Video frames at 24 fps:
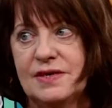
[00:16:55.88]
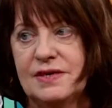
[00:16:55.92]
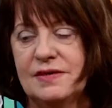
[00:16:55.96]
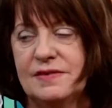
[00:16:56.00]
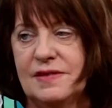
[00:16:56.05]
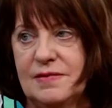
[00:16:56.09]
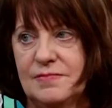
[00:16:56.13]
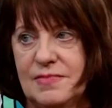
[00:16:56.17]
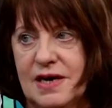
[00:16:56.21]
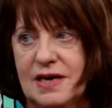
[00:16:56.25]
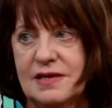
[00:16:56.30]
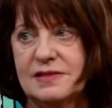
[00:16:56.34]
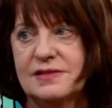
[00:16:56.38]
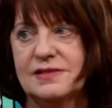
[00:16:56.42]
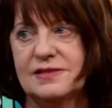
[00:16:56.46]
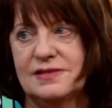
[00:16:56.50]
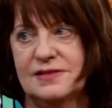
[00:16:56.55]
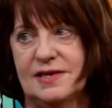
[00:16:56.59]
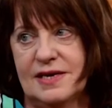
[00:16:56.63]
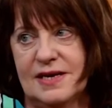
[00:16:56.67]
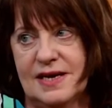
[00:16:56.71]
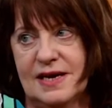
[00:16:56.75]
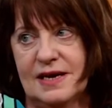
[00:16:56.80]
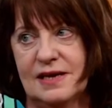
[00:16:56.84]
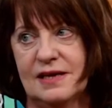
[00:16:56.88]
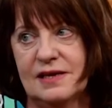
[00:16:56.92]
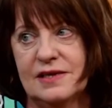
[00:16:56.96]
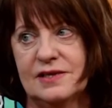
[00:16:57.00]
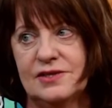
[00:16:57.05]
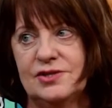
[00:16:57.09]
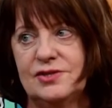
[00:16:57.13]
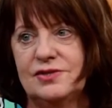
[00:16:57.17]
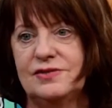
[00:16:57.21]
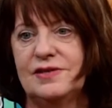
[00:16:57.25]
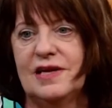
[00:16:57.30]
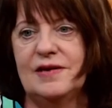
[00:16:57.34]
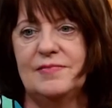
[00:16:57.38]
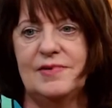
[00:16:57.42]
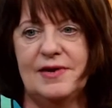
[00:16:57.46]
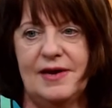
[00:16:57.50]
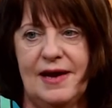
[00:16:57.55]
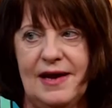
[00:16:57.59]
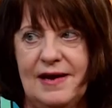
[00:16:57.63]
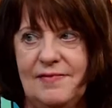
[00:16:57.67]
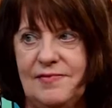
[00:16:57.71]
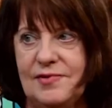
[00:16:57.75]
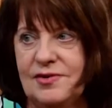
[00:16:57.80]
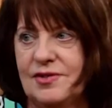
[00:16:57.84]
Their maths, their English, their
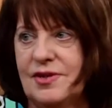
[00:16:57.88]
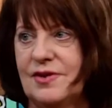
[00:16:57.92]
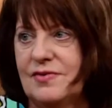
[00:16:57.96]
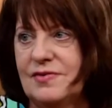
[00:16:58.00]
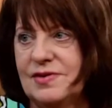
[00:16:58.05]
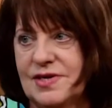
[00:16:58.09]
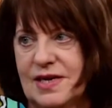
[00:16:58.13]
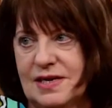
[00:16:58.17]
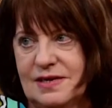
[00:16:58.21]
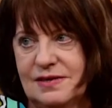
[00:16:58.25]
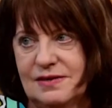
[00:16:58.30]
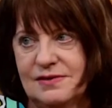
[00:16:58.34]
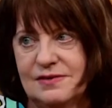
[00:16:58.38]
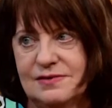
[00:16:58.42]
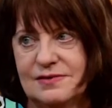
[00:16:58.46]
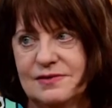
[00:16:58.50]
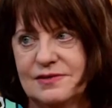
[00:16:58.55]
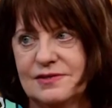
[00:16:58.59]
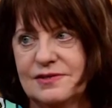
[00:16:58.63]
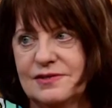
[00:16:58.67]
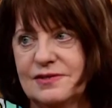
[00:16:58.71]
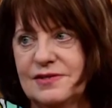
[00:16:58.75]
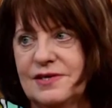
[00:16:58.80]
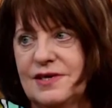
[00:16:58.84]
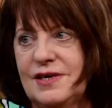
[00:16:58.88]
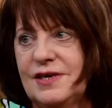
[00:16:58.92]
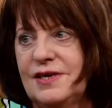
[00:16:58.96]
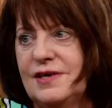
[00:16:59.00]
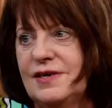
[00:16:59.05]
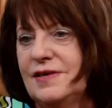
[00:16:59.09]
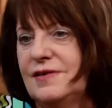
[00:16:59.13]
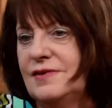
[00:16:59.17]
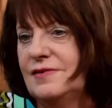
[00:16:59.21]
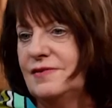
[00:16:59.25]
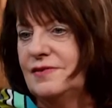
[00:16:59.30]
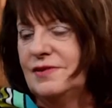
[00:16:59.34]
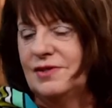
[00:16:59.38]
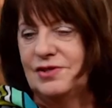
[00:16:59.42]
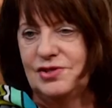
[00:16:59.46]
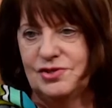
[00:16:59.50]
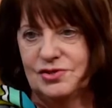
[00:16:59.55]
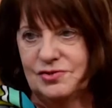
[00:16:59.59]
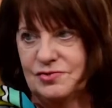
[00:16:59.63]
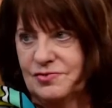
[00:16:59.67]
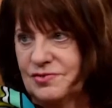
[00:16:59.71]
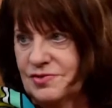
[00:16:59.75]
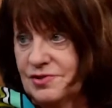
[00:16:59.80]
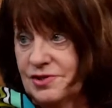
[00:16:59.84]
behaviour, their attendance, the
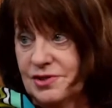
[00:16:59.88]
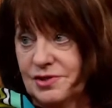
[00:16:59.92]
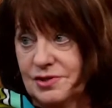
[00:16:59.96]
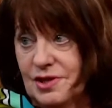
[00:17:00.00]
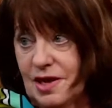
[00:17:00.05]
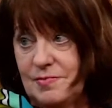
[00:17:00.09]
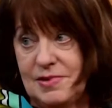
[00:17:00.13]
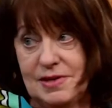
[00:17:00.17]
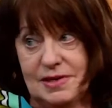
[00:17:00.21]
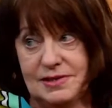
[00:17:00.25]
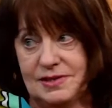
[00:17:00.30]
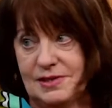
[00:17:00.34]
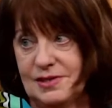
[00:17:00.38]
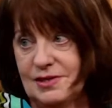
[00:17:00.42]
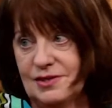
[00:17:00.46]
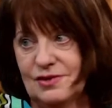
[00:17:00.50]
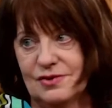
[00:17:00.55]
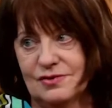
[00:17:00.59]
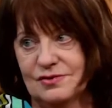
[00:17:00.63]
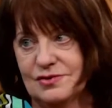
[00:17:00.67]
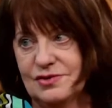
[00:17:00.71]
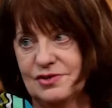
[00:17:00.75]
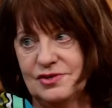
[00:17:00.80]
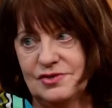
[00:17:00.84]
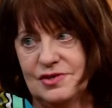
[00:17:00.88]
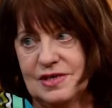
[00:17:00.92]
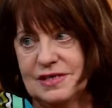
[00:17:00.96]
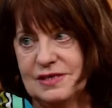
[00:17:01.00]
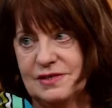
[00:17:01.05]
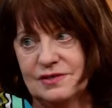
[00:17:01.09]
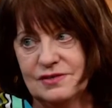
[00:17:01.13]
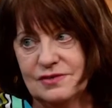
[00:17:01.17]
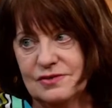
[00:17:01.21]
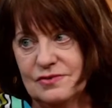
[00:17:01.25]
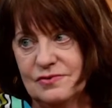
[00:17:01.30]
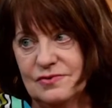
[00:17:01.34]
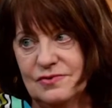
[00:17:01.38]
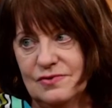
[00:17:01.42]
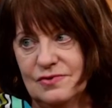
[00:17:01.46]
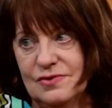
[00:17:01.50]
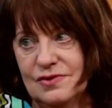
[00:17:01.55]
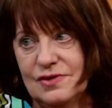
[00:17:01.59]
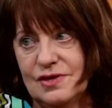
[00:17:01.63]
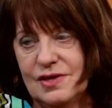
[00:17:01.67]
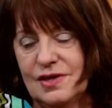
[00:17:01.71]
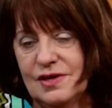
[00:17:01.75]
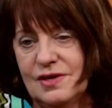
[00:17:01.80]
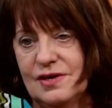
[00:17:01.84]
children's ability to concentrate at school.
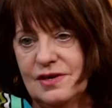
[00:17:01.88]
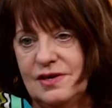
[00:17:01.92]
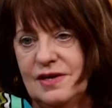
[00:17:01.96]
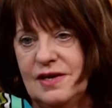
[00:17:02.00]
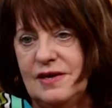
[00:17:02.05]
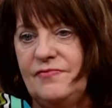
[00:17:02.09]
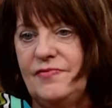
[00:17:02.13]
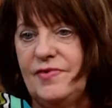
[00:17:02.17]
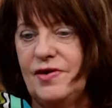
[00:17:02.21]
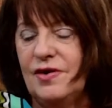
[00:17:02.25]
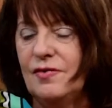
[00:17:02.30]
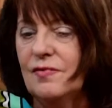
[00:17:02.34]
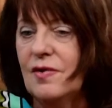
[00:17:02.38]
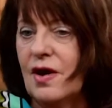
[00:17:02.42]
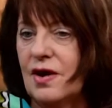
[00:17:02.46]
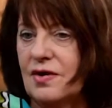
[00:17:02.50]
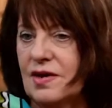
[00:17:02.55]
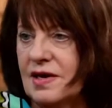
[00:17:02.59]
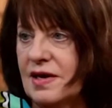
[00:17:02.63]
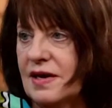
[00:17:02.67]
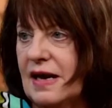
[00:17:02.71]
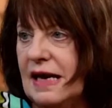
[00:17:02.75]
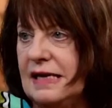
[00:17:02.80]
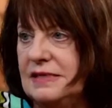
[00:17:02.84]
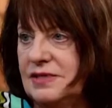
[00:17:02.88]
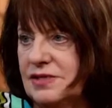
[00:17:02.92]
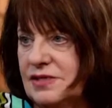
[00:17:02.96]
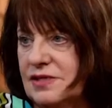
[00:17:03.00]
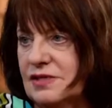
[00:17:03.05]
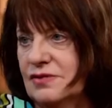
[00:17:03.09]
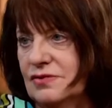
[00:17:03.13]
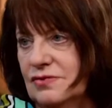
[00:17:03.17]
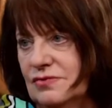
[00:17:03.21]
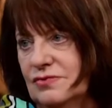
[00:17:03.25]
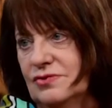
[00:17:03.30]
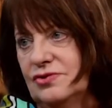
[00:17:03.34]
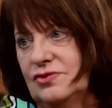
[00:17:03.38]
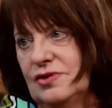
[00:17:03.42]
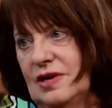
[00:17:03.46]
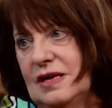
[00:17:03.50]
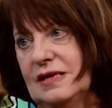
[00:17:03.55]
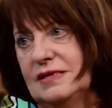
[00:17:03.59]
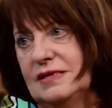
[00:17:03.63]
If you are engaged in cultural